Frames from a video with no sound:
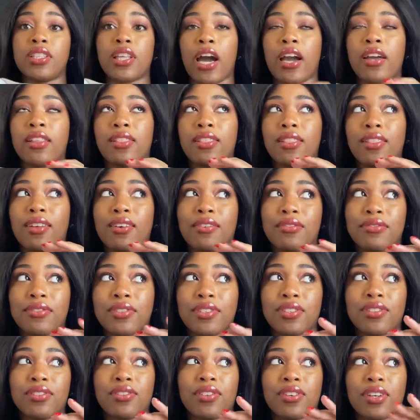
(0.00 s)
I love
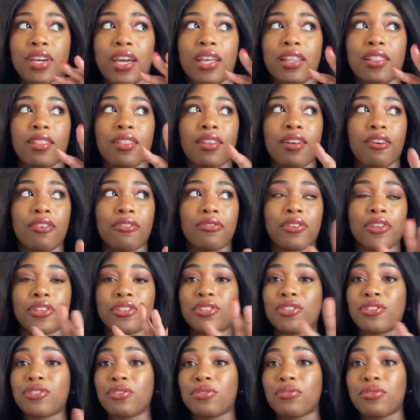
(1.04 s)
this look. I love like
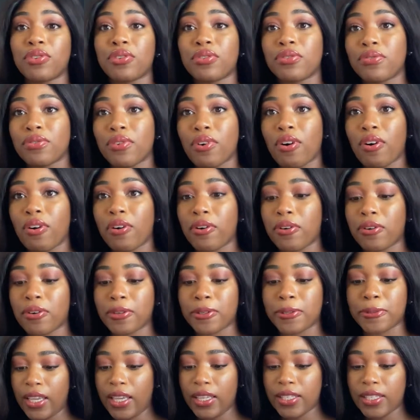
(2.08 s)
this look for fall.